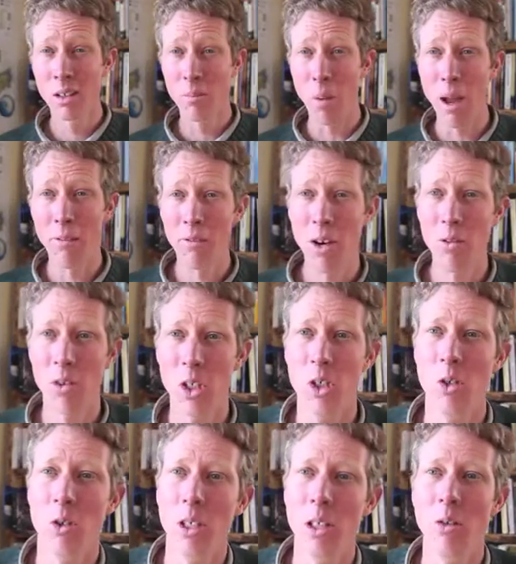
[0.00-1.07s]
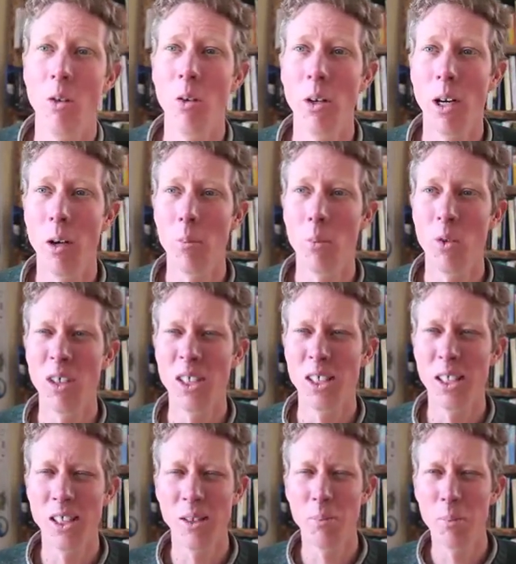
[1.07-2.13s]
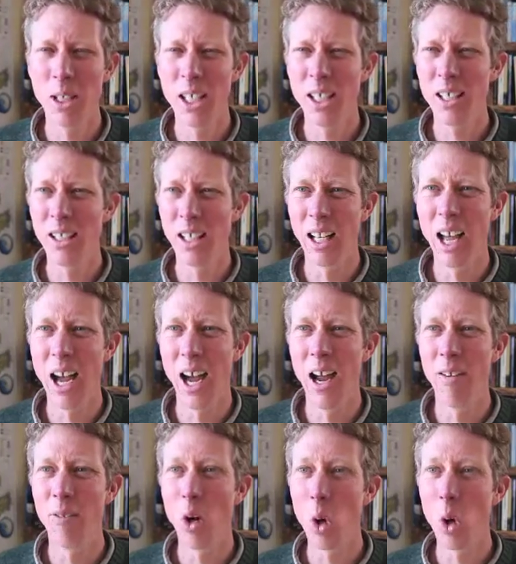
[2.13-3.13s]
My favorite tree growing up was this big live